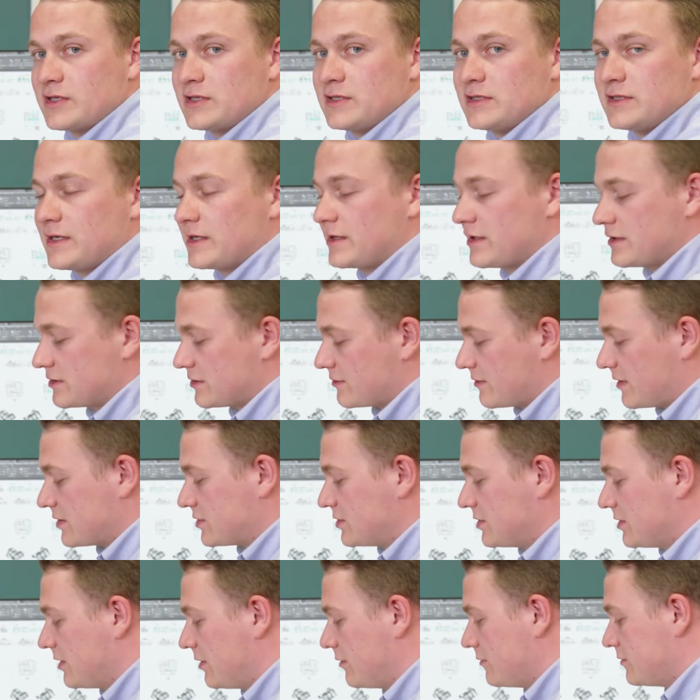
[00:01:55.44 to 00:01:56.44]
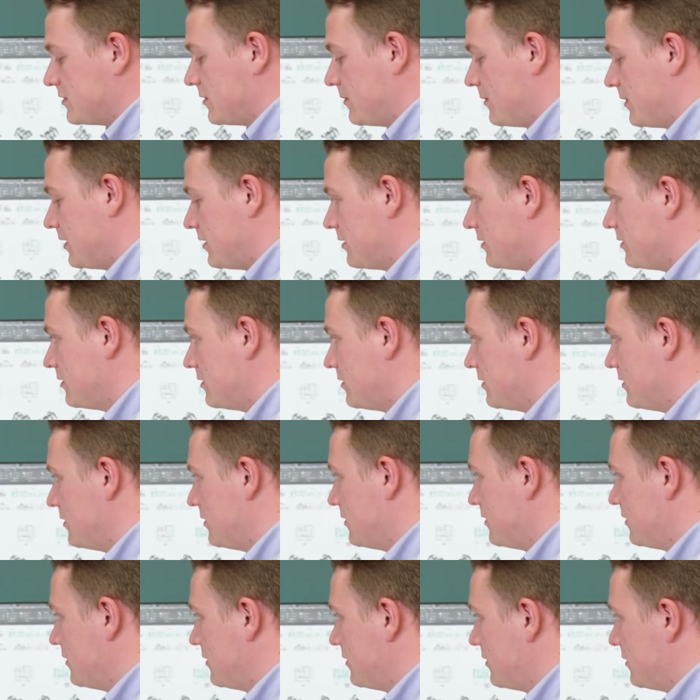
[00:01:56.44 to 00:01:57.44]
and tenons are actually going to be.
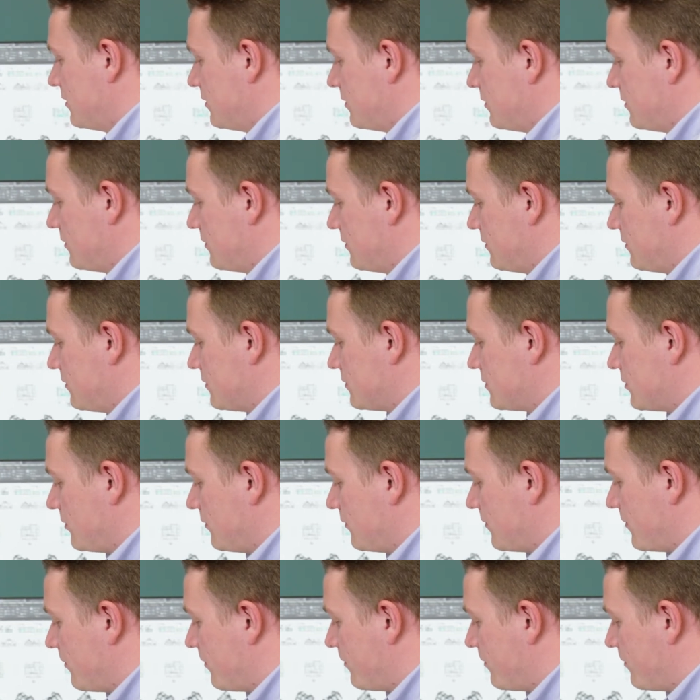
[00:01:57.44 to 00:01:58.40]
So with the